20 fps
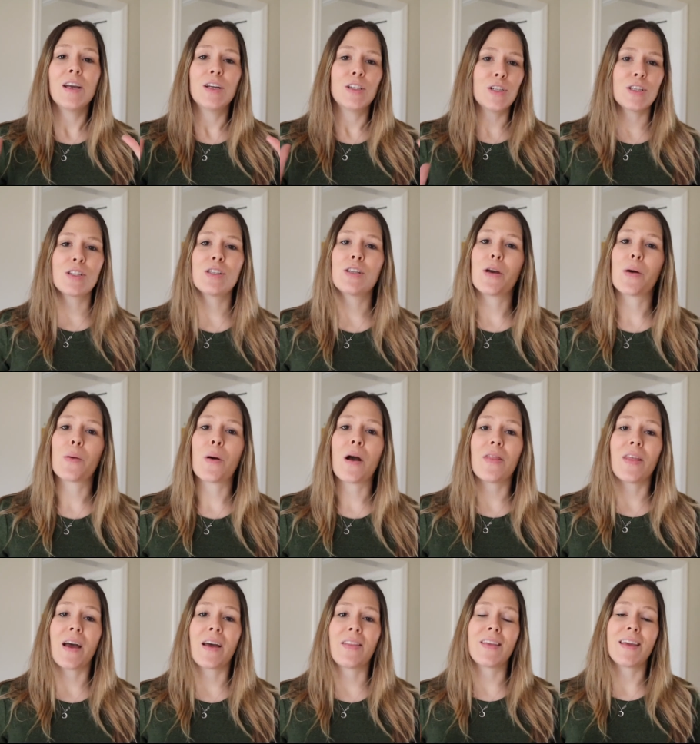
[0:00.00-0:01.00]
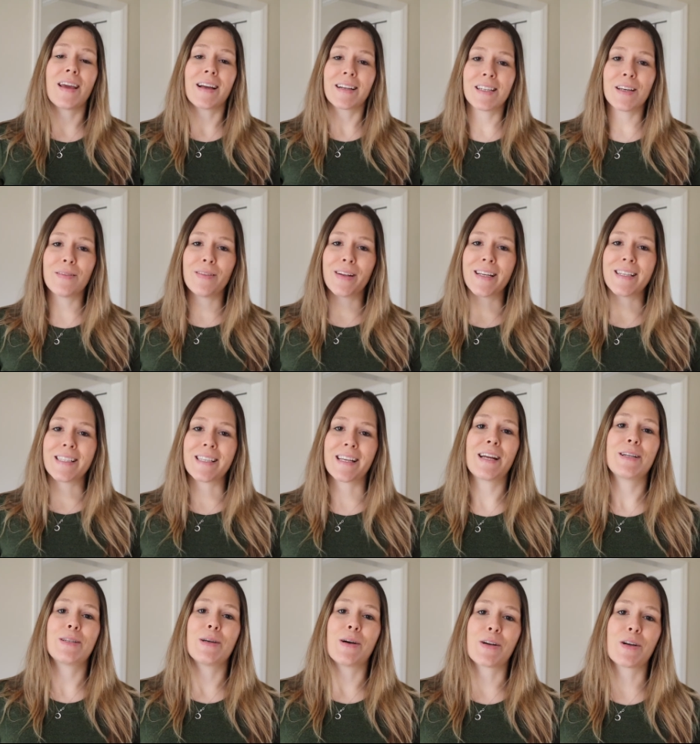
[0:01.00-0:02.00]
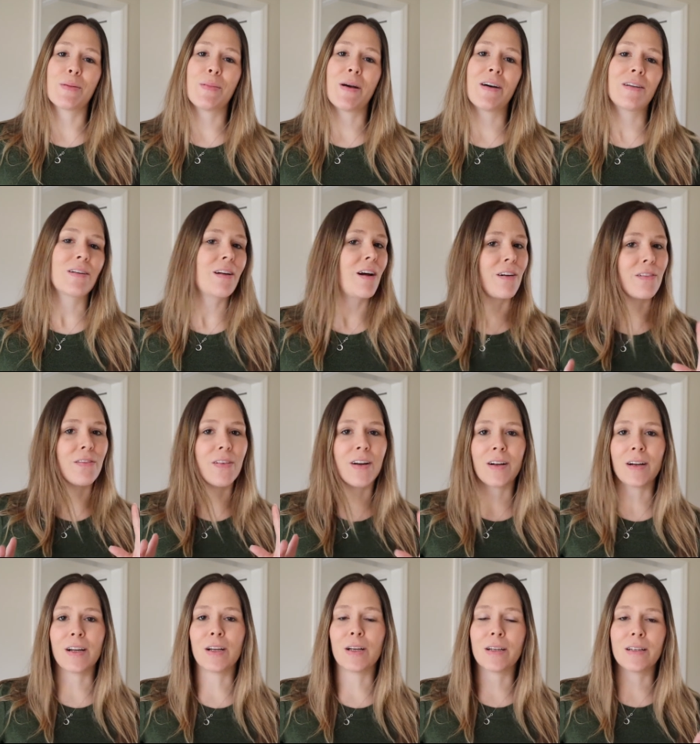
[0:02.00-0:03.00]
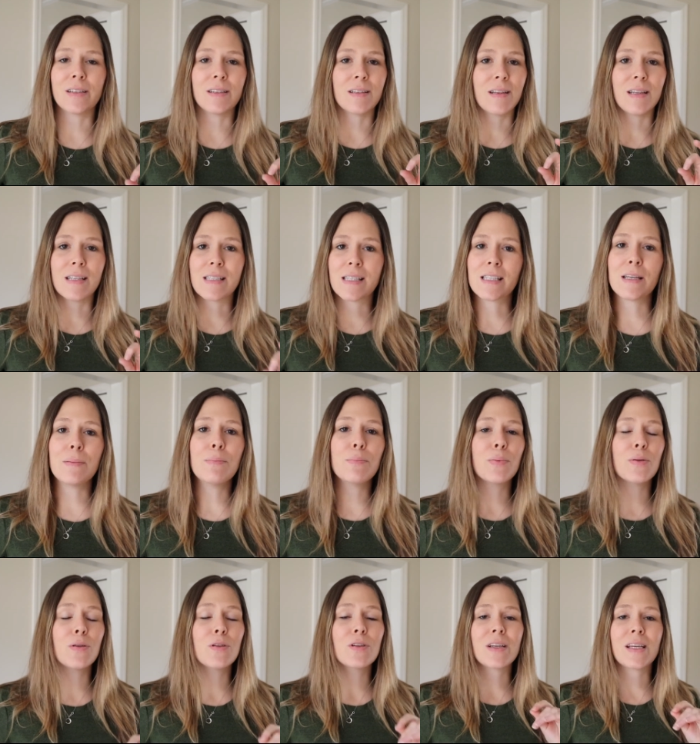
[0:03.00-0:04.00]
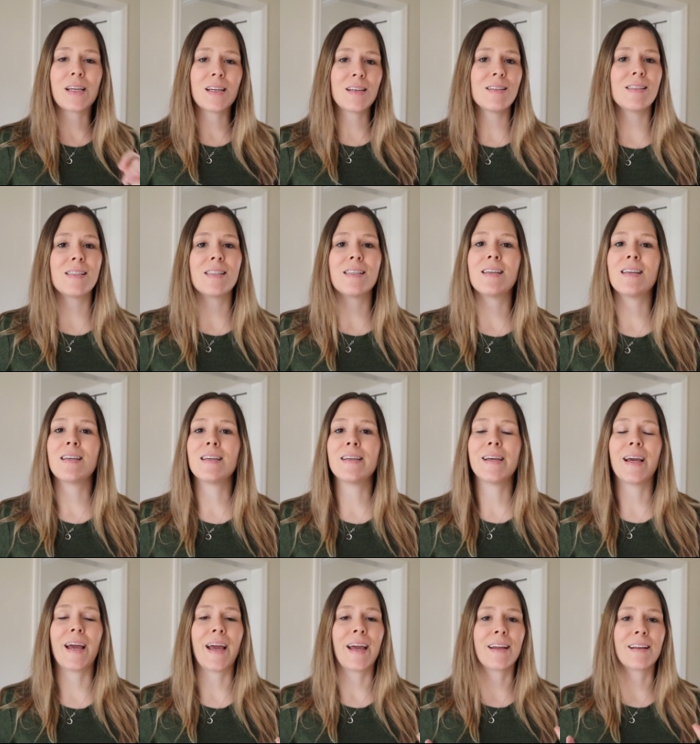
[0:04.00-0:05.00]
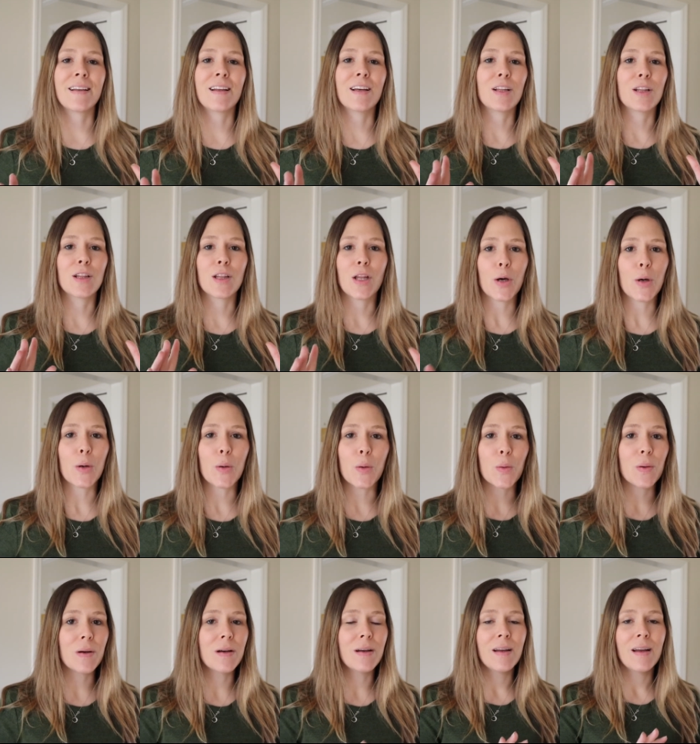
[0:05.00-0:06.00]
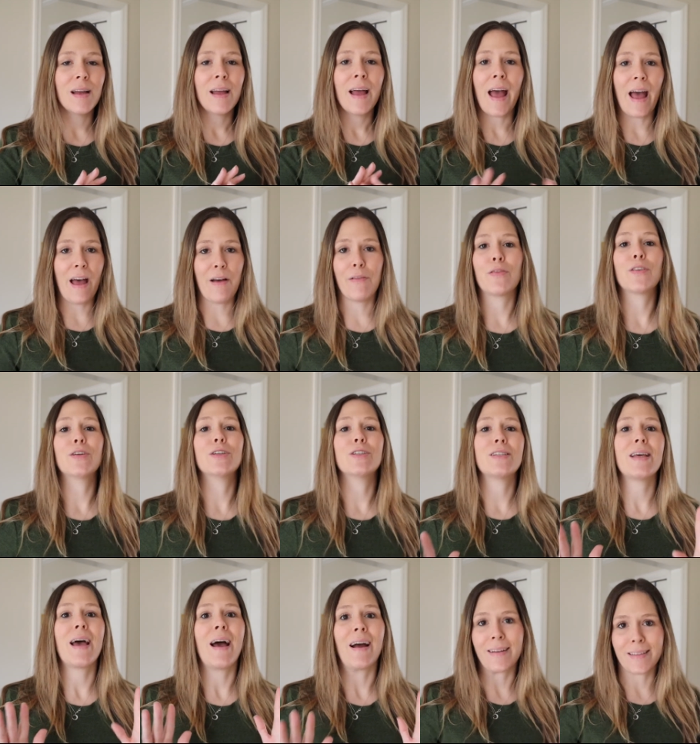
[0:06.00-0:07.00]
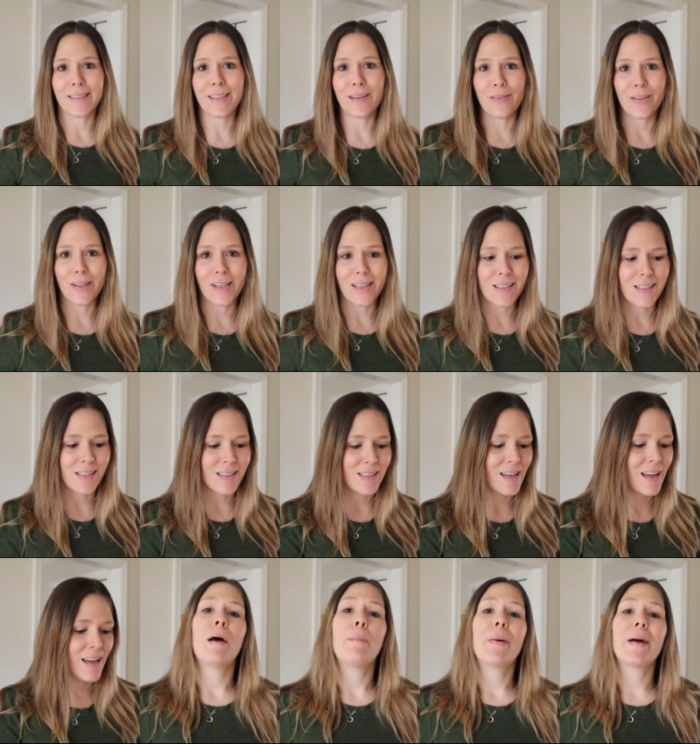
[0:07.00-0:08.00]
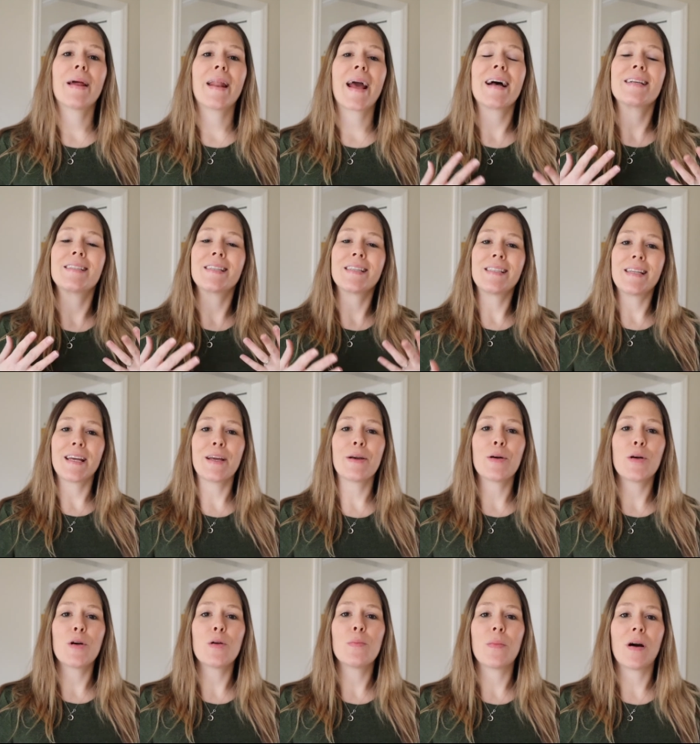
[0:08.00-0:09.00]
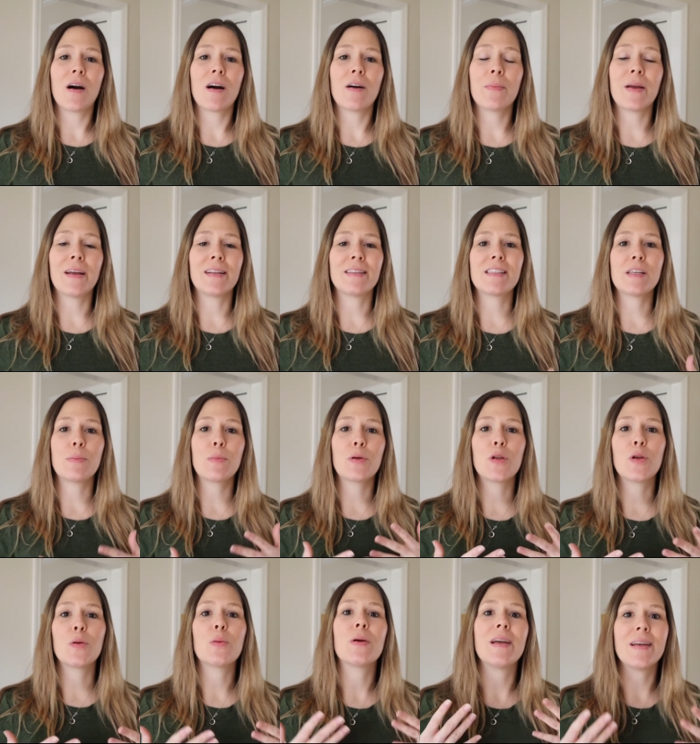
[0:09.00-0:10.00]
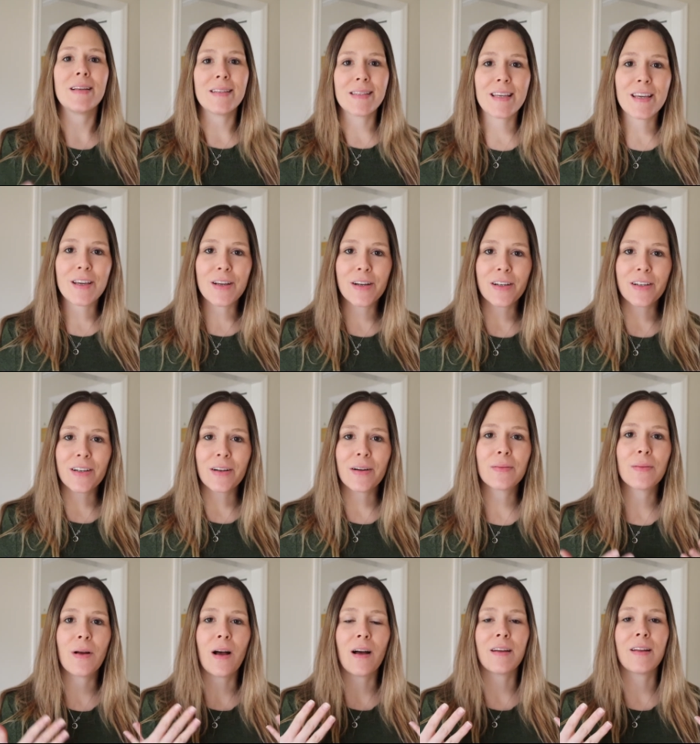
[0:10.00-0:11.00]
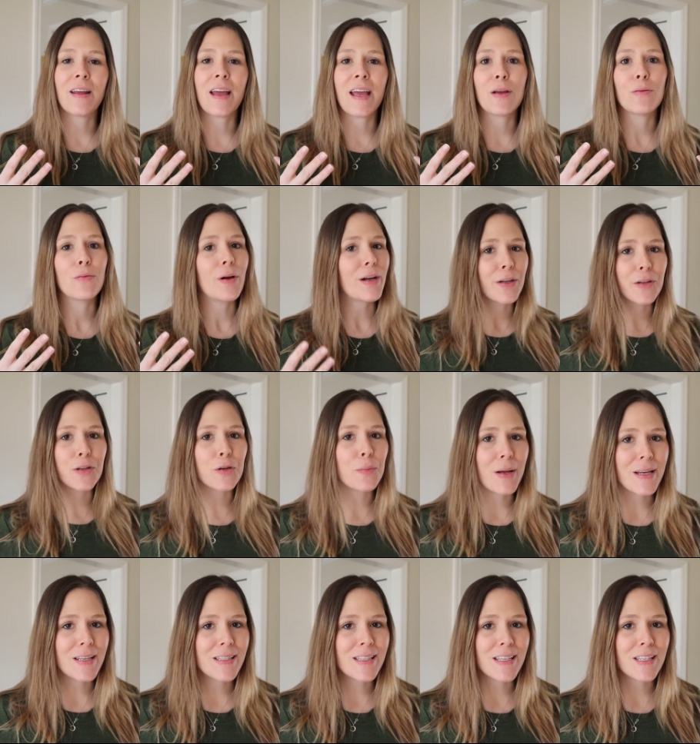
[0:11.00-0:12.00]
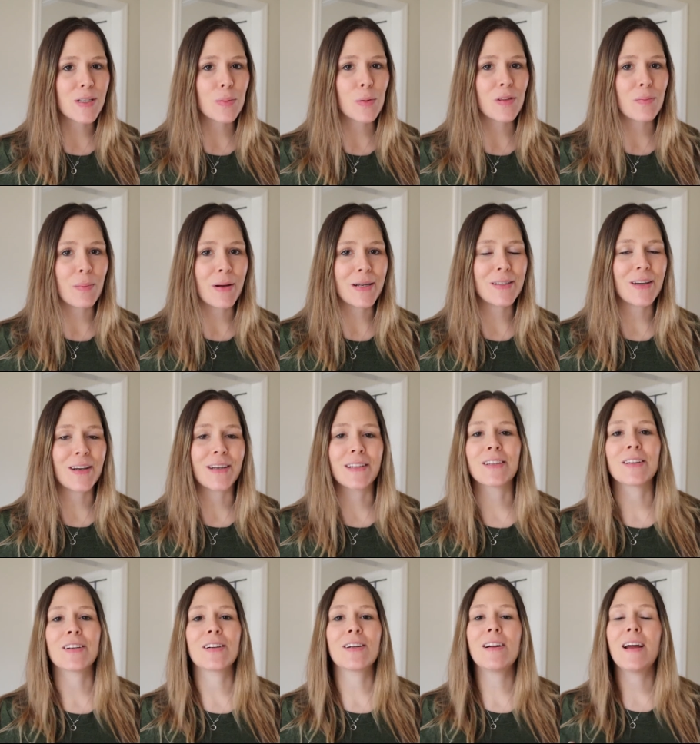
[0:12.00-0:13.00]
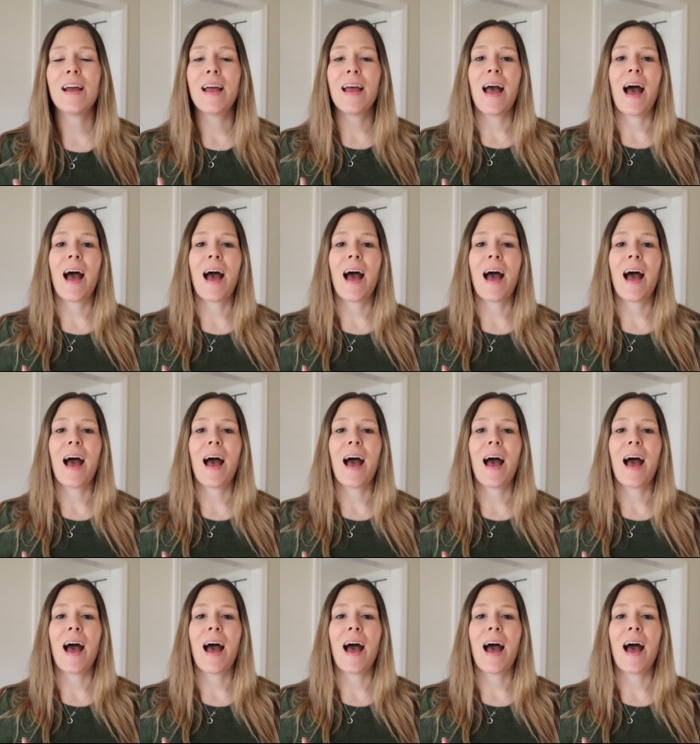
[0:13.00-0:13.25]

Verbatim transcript: just know that the activities that I talk about are very simple, easy, and low effort activities. But as a stay-at-home mom and someone who is here on a regular basis with my toddler,